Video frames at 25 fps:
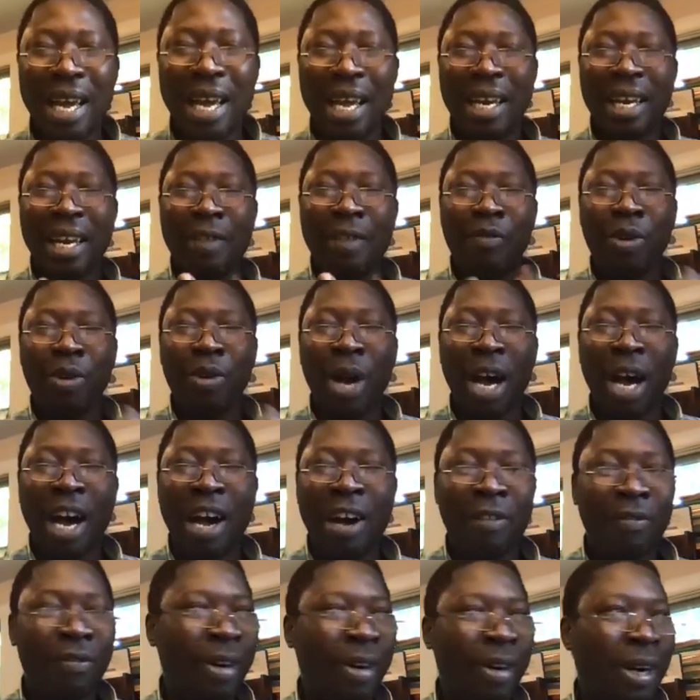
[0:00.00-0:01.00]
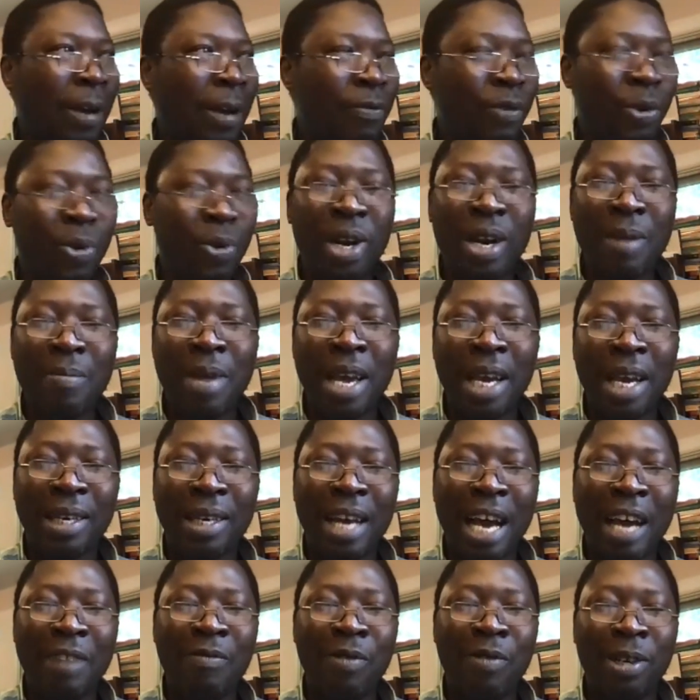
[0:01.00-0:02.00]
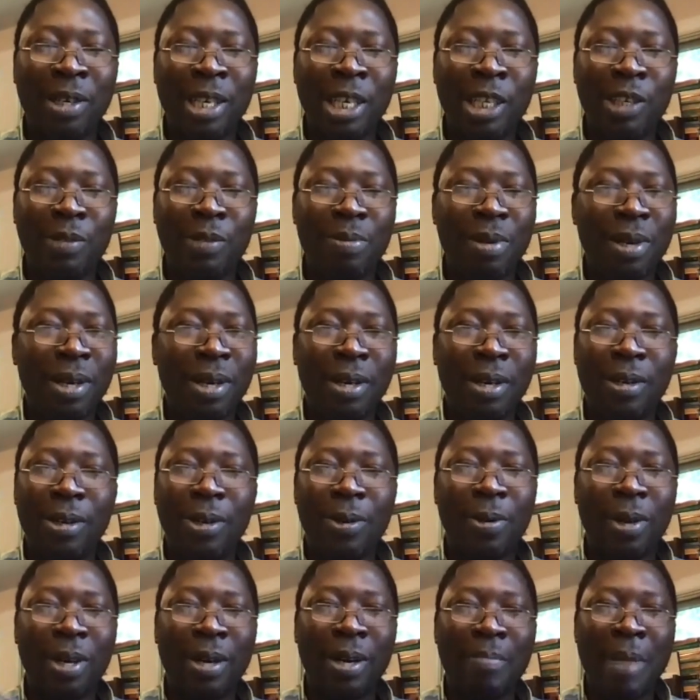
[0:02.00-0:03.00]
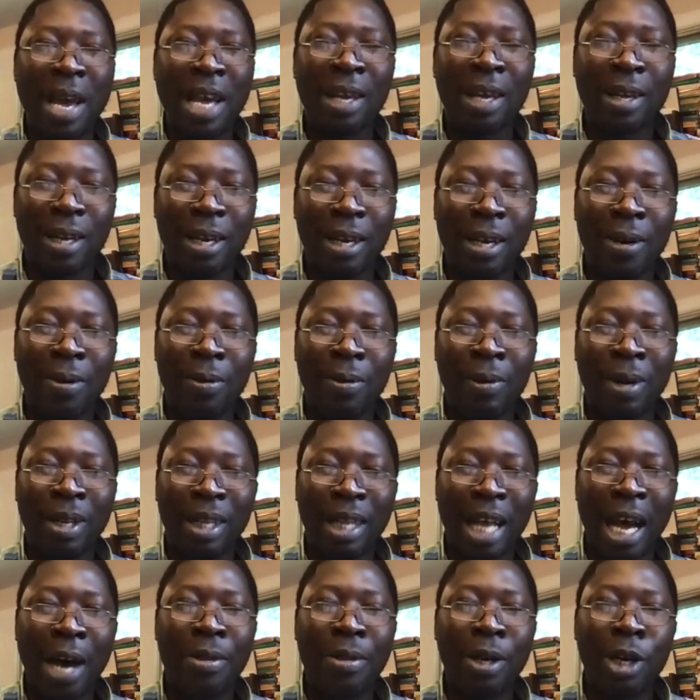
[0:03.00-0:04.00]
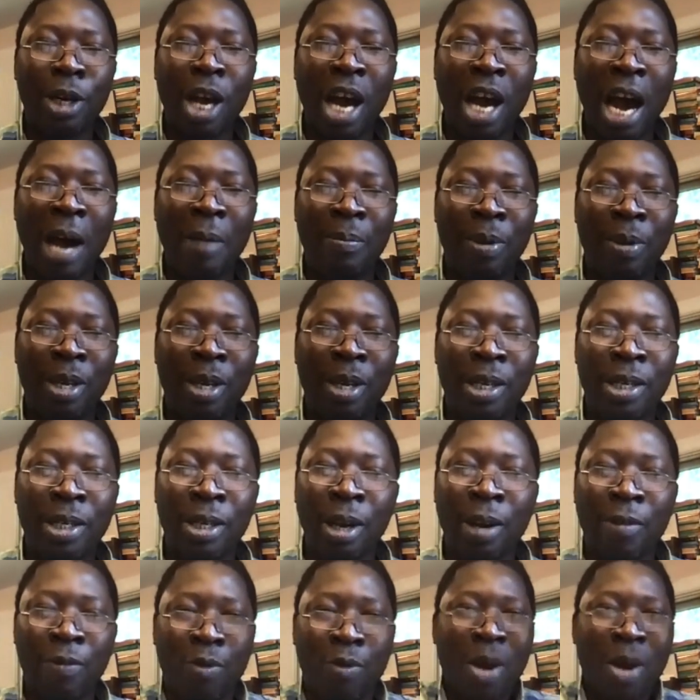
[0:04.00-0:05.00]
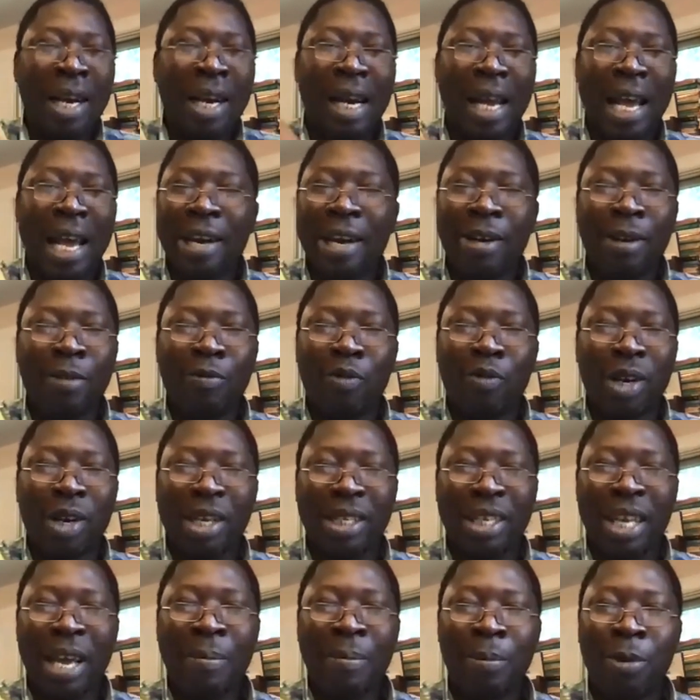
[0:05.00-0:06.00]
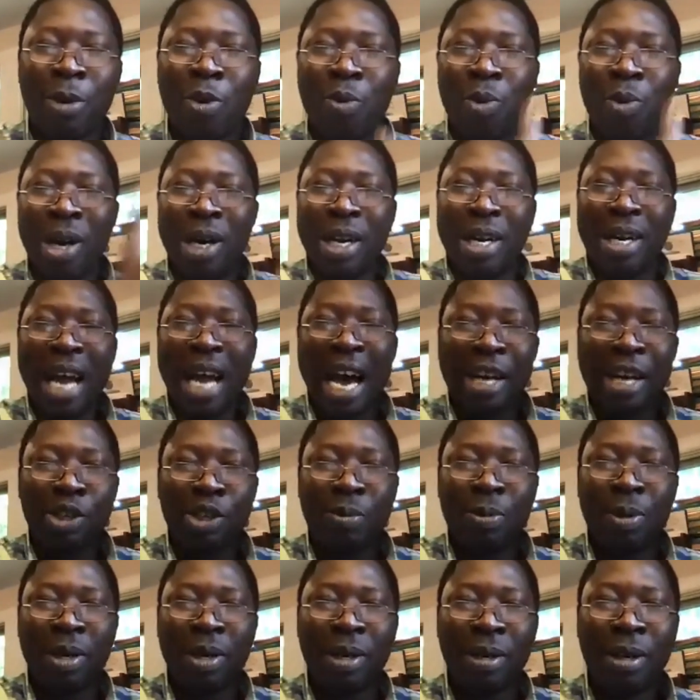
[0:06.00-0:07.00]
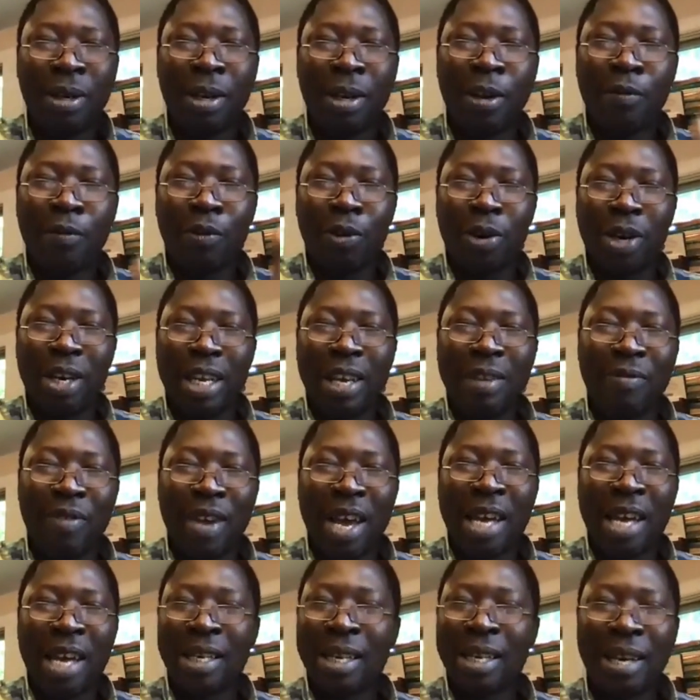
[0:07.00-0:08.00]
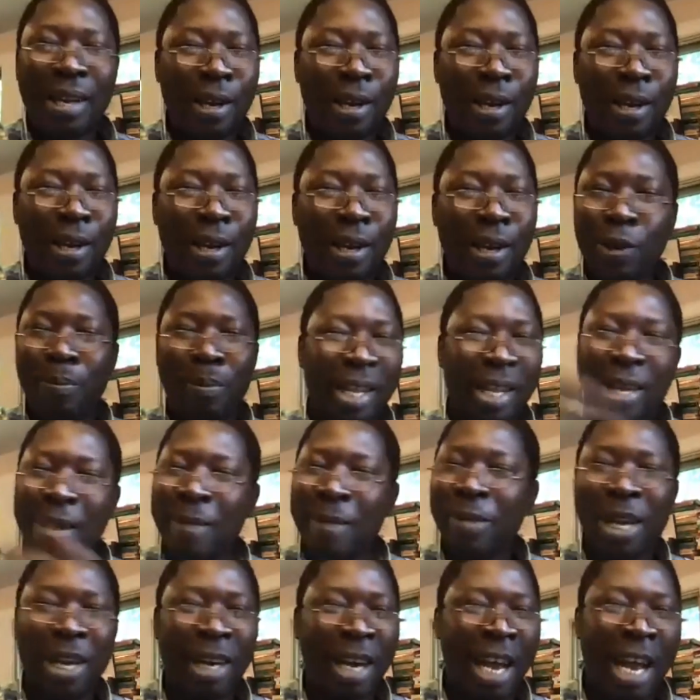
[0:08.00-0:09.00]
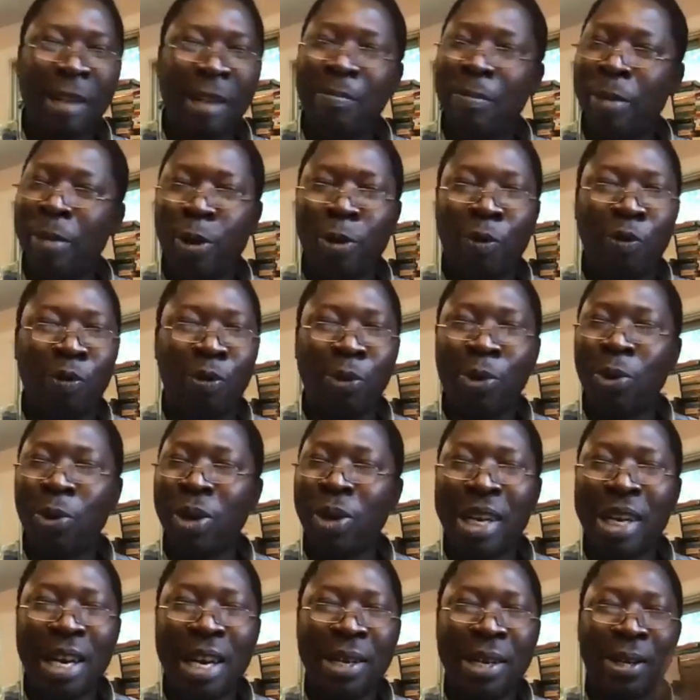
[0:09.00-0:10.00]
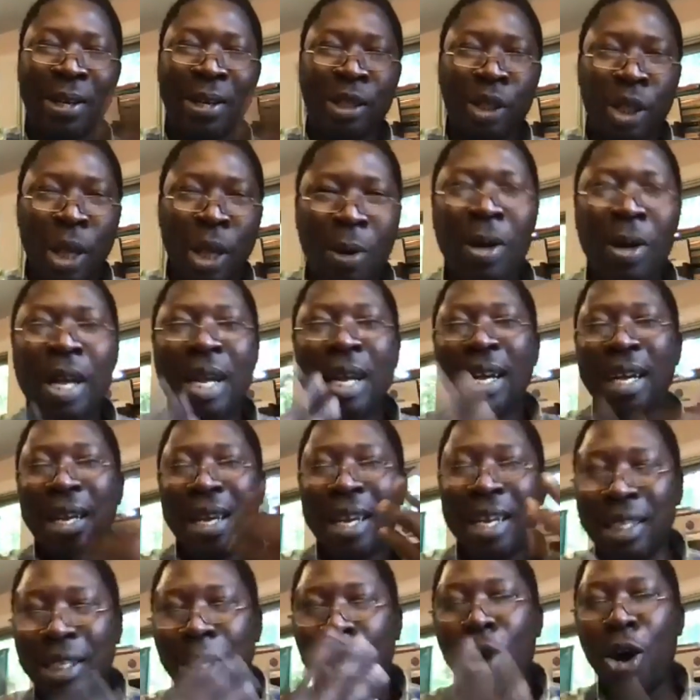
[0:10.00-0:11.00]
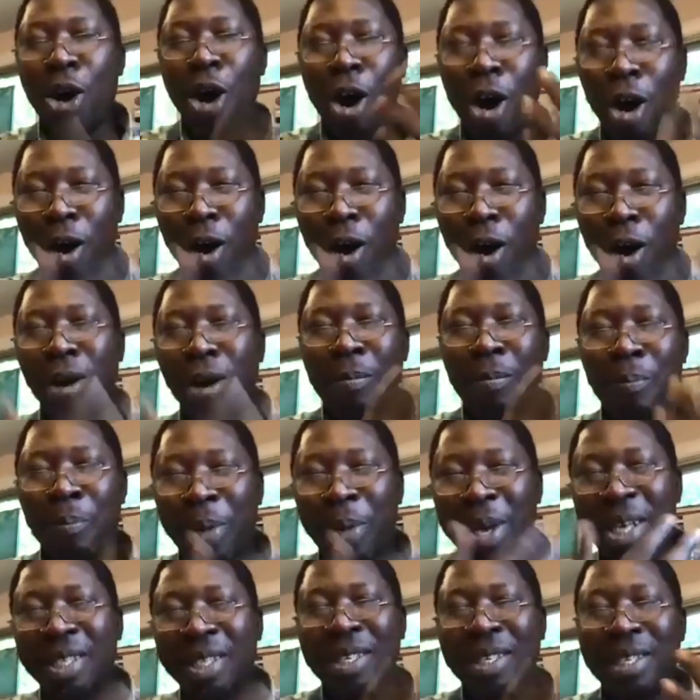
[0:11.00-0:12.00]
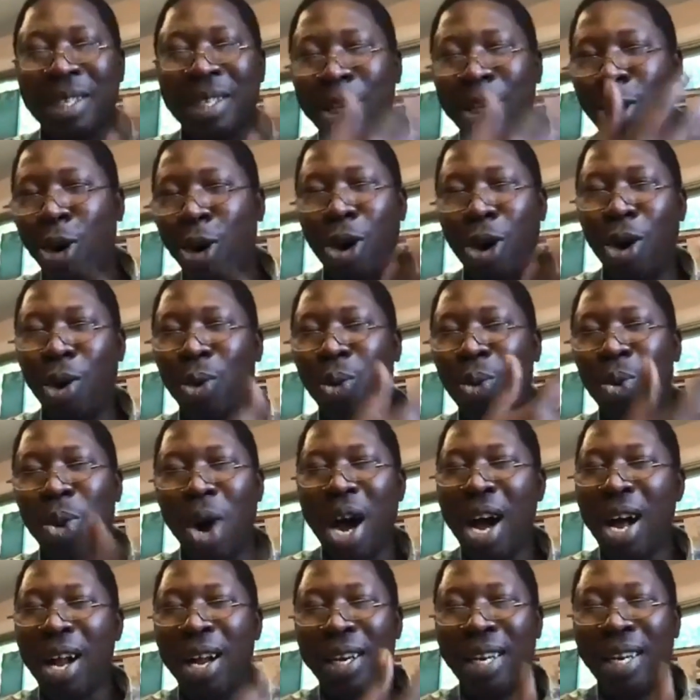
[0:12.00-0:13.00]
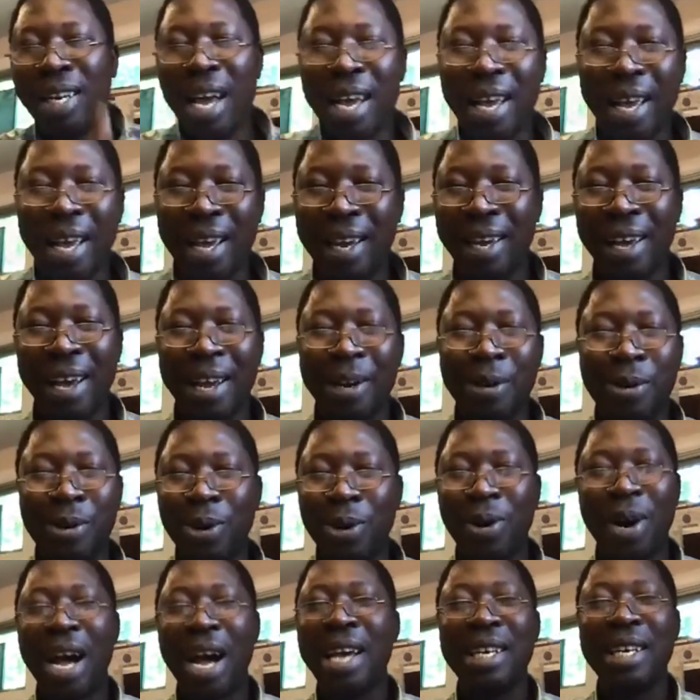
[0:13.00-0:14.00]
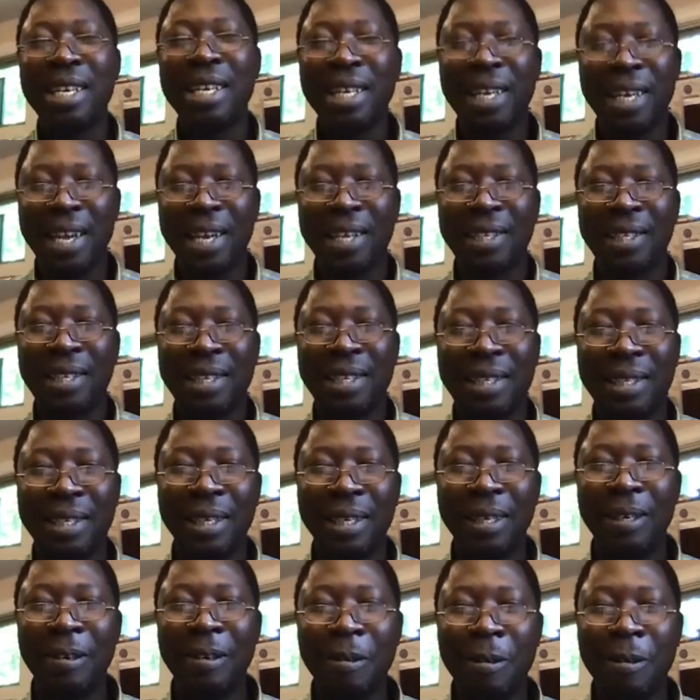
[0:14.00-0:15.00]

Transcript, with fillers: And if you have, uh, if you want to make an advertisement, you want to make uh, 1,000 copies of one letter, for example, or one announcement for an event, you pay them, they write beautiful, and then you can. So it's a whole business and a whole world I had no idea existed.